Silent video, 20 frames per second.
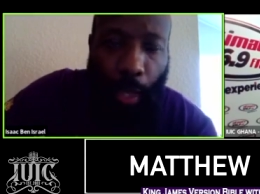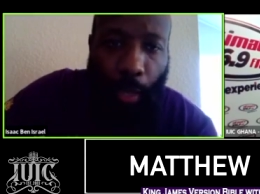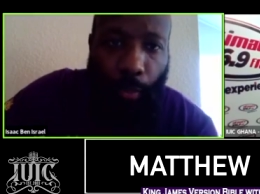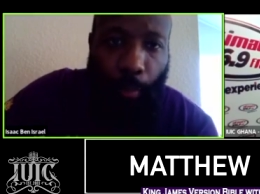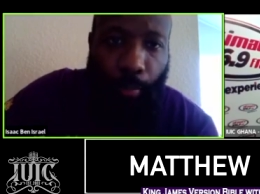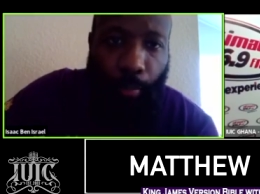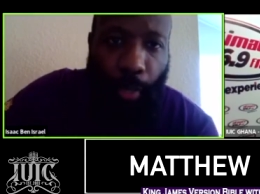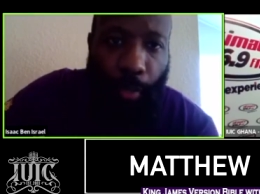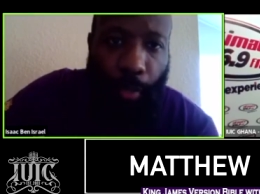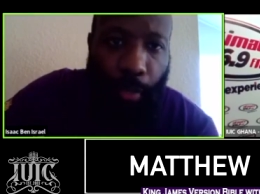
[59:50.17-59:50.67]

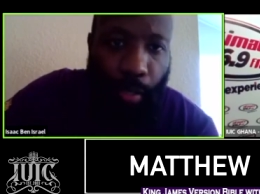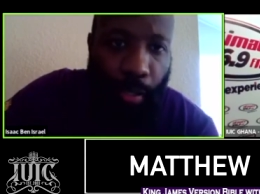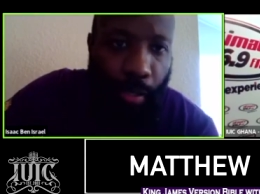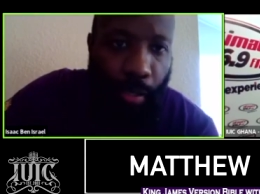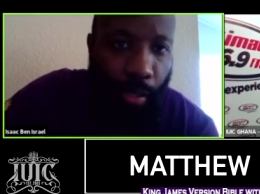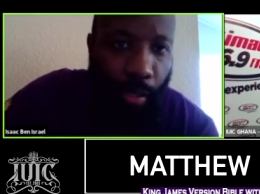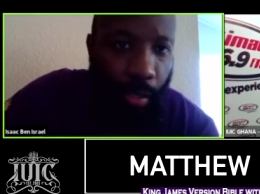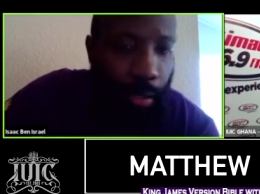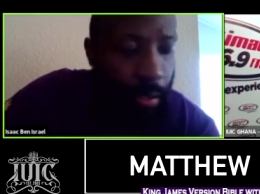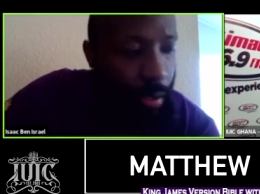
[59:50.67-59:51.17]
The brothers and
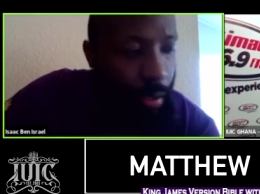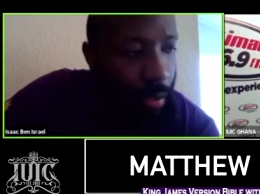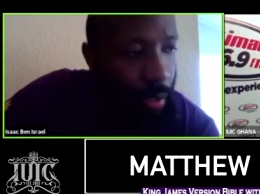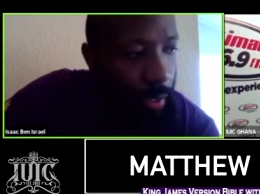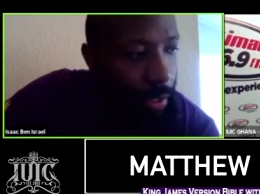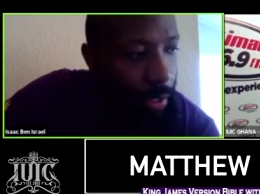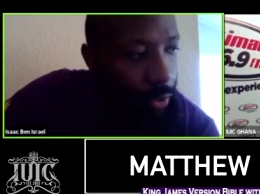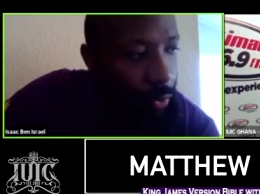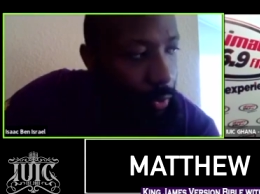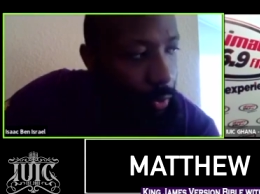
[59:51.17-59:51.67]
sisters,
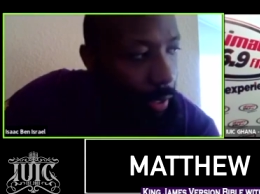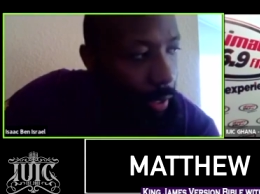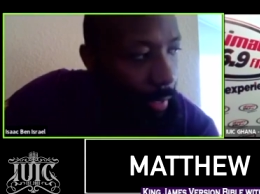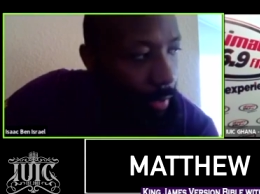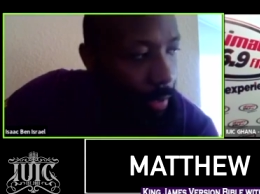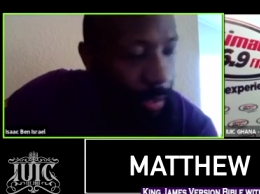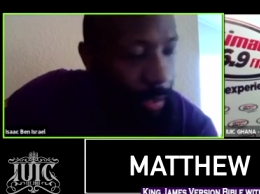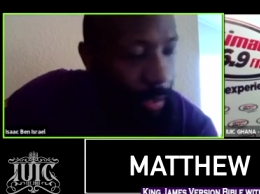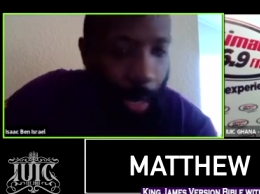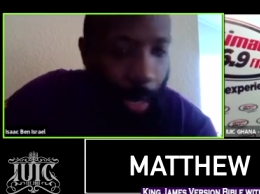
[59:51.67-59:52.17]
the
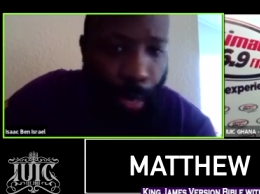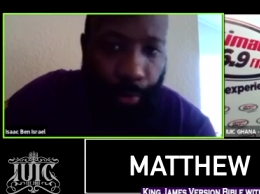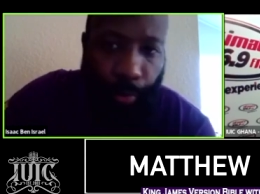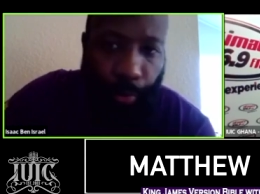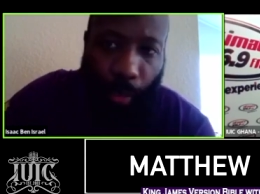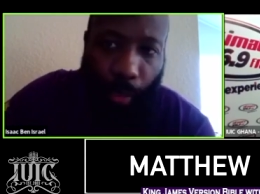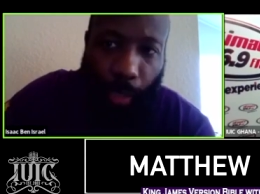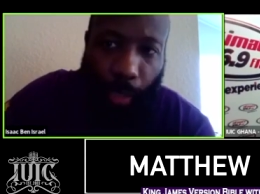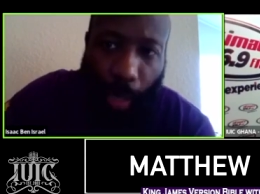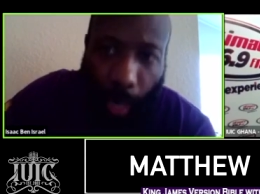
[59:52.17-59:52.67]
Israelites scattered
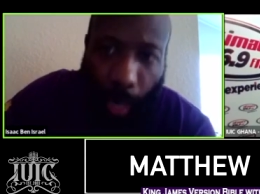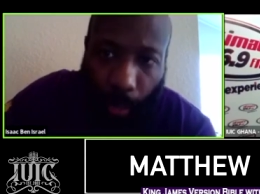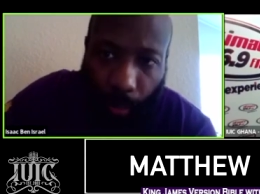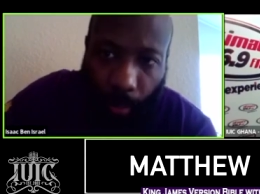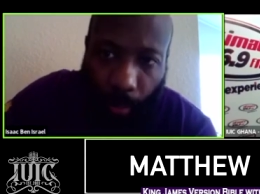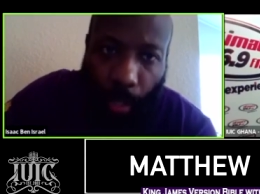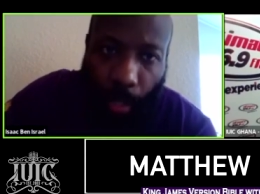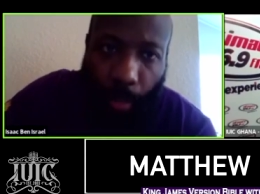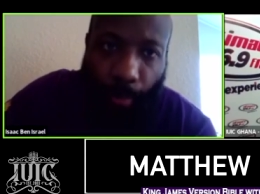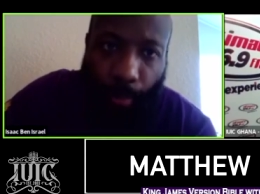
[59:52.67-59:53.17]
in
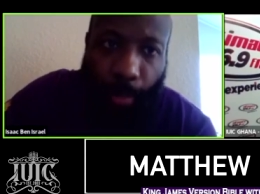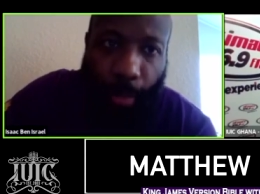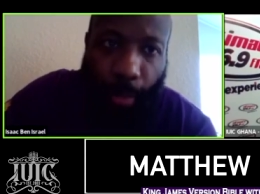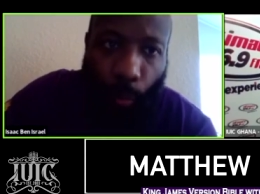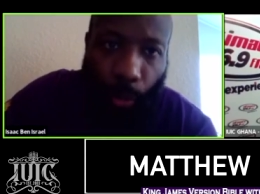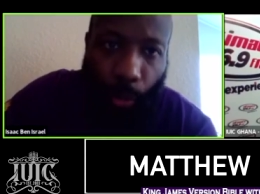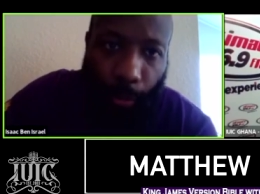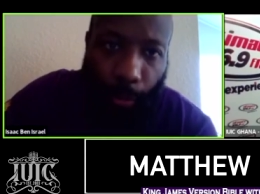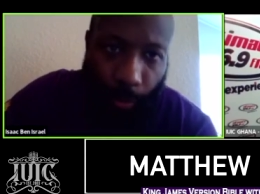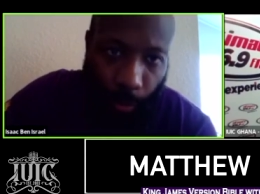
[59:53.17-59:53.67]
Ghana, they
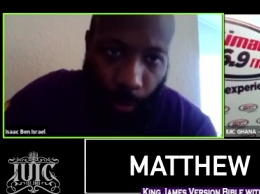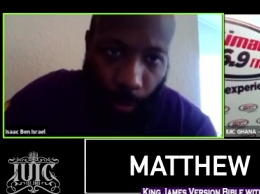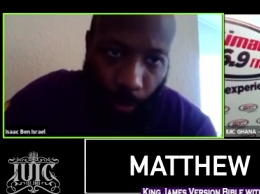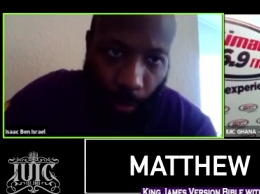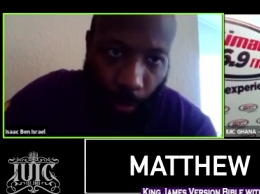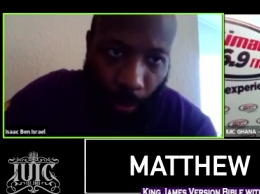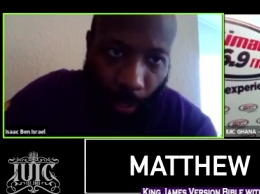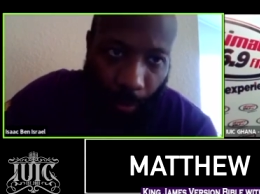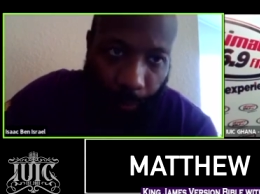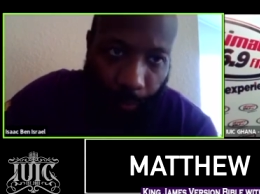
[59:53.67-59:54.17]
want
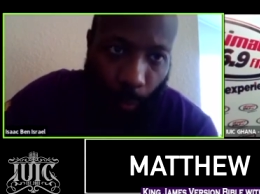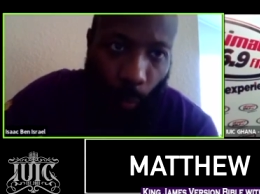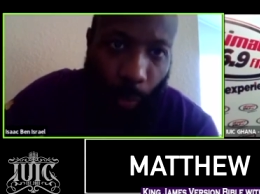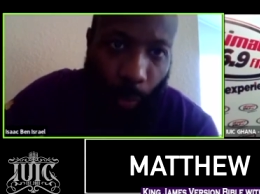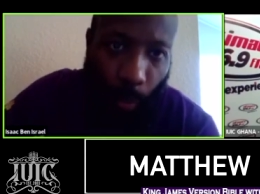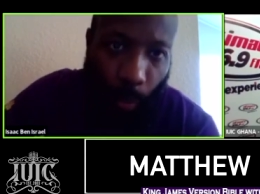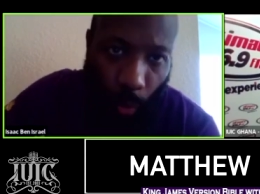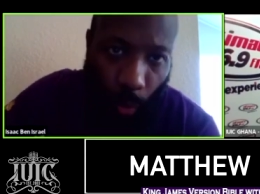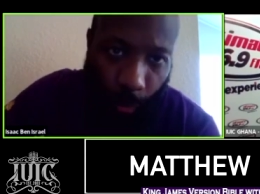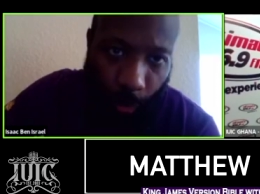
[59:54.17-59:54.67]
eternal life.
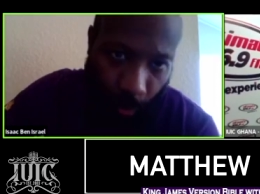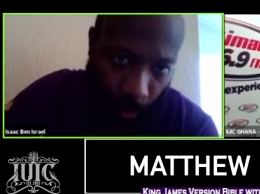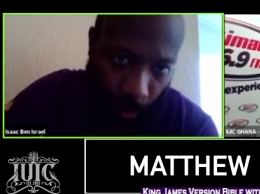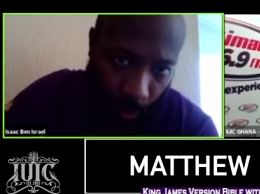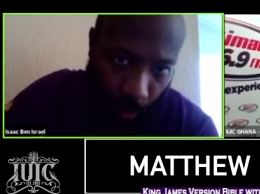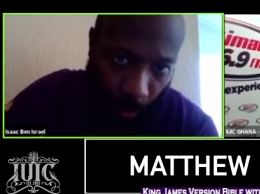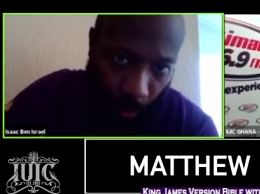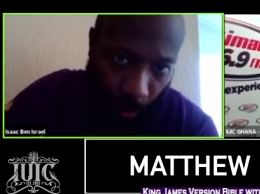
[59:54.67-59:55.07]
We want eternal